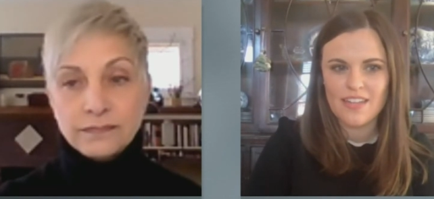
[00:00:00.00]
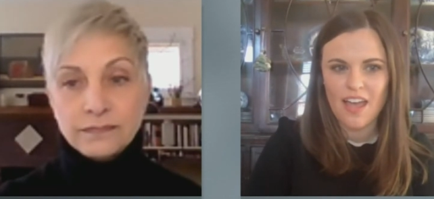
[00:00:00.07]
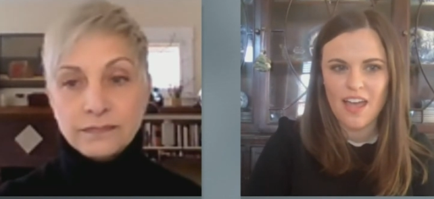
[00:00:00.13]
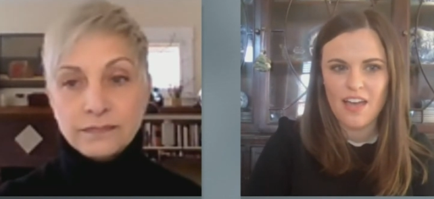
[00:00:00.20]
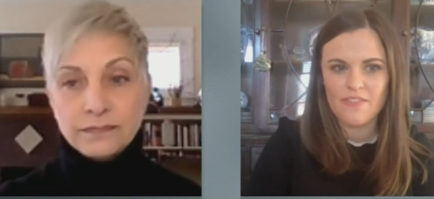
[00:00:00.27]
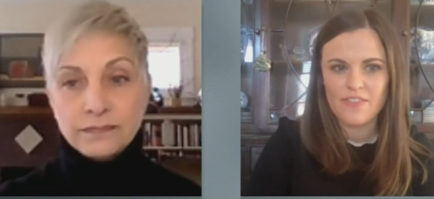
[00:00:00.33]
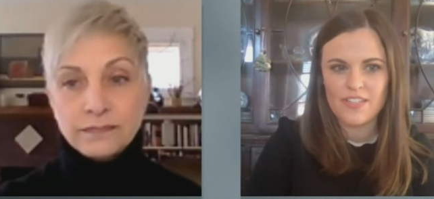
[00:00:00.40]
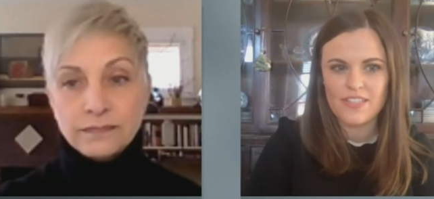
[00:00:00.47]

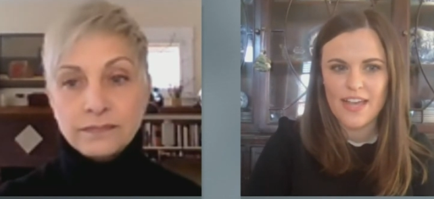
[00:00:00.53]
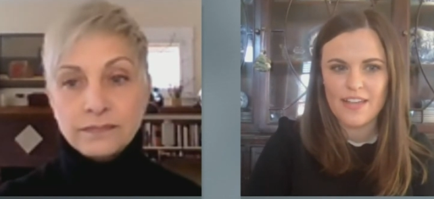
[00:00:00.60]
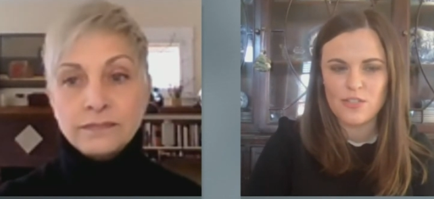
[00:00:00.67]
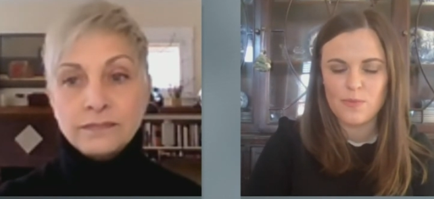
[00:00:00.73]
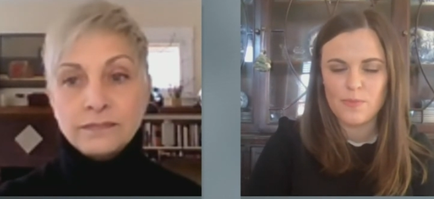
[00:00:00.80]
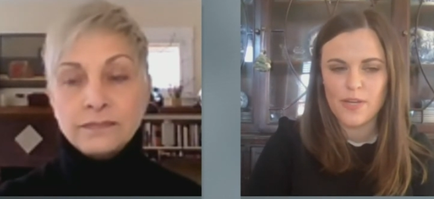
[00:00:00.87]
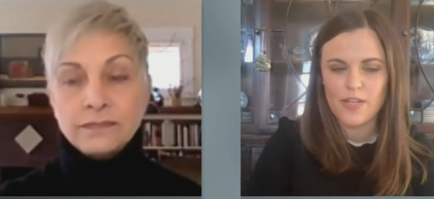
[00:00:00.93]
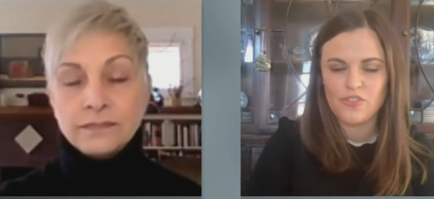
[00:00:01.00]
Speaker 1: of
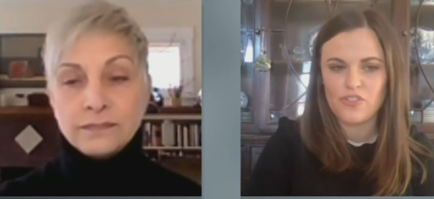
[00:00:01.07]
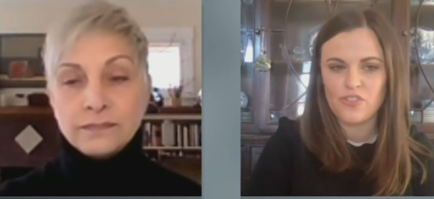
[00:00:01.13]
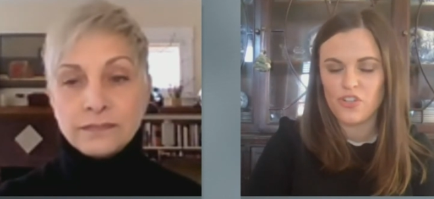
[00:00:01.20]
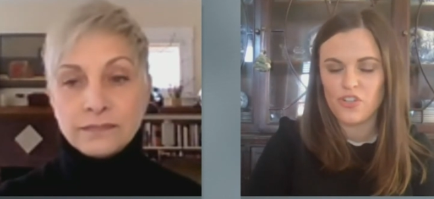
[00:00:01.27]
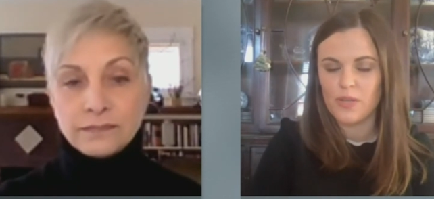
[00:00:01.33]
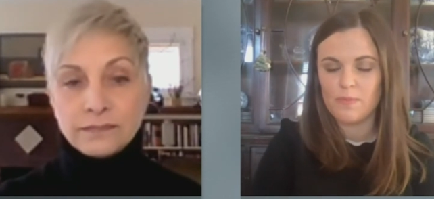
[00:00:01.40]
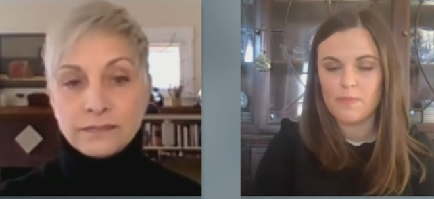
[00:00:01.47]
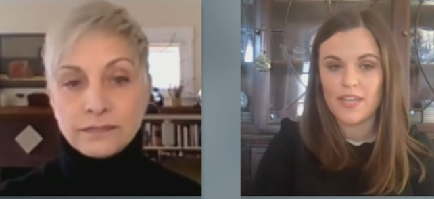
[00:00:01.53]
exacerbations
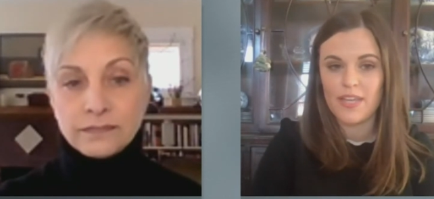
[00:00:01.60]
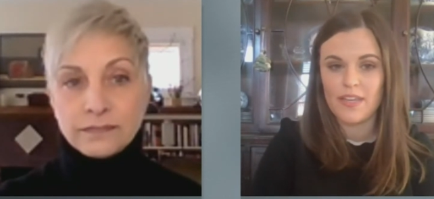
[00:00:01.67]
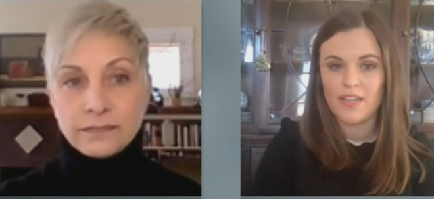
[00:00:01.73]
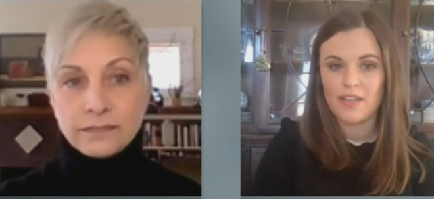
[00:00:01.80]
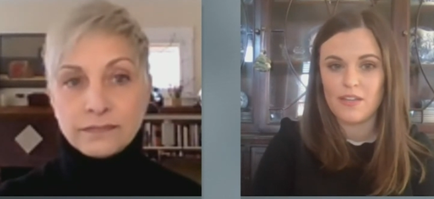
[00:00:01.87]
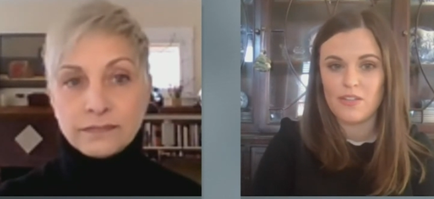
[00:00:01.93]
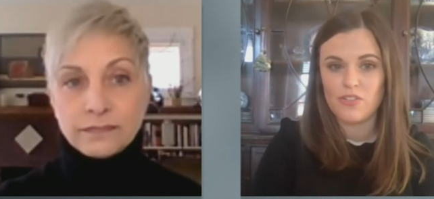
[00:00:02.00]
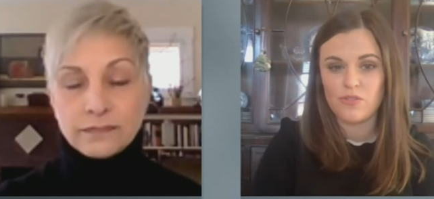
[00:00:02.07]
could
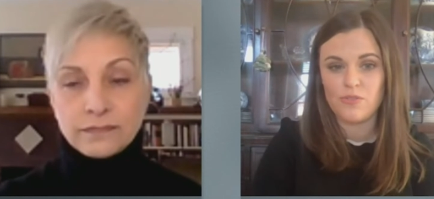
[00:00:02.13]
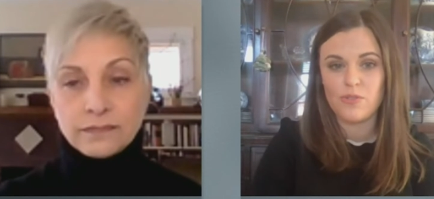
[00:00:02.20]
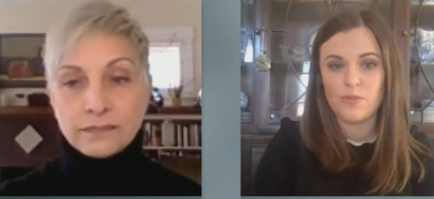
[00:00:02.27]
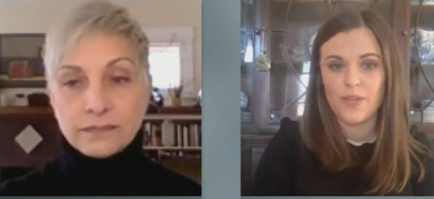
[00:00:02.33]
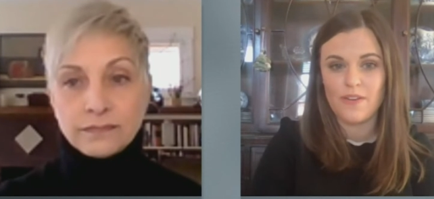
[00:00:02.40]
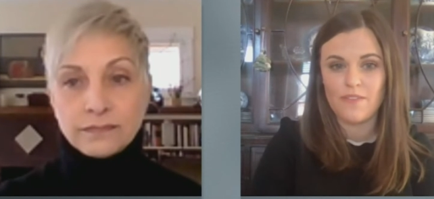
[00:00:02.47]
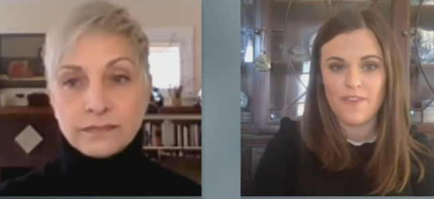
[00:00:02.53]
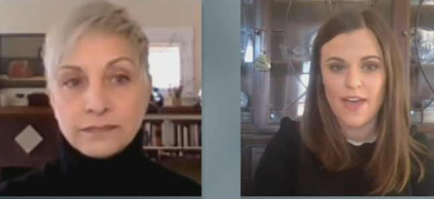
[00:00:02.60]
be due to
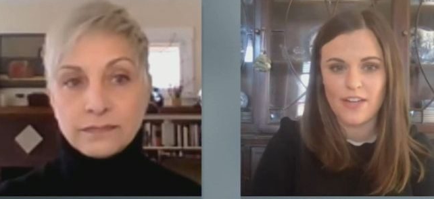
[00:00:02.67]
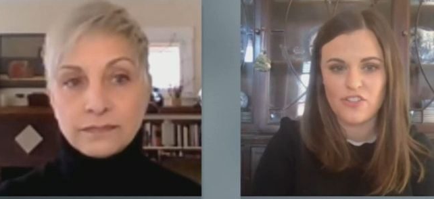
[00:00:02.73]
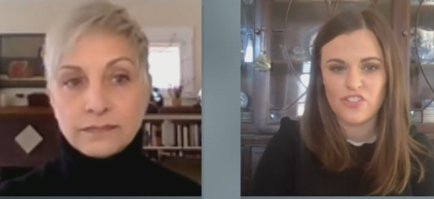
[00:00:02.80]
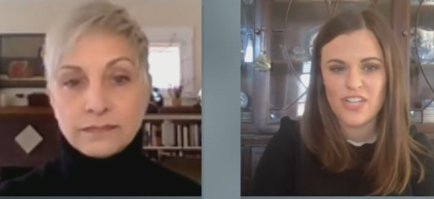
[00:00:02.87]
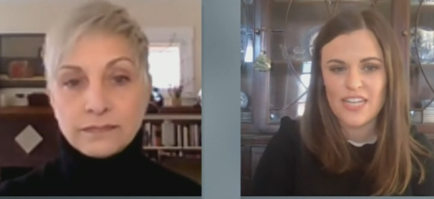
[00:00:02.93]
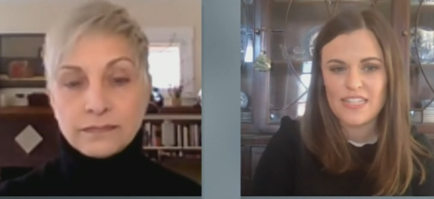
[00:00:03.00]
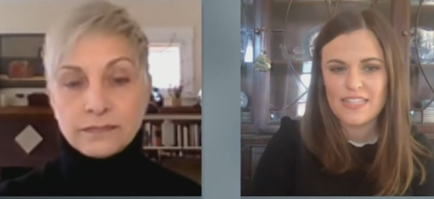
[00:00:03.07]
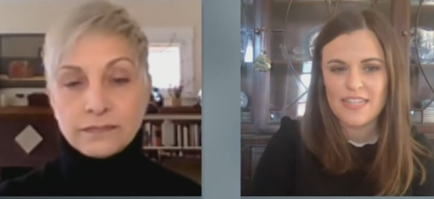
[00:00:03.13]
infections.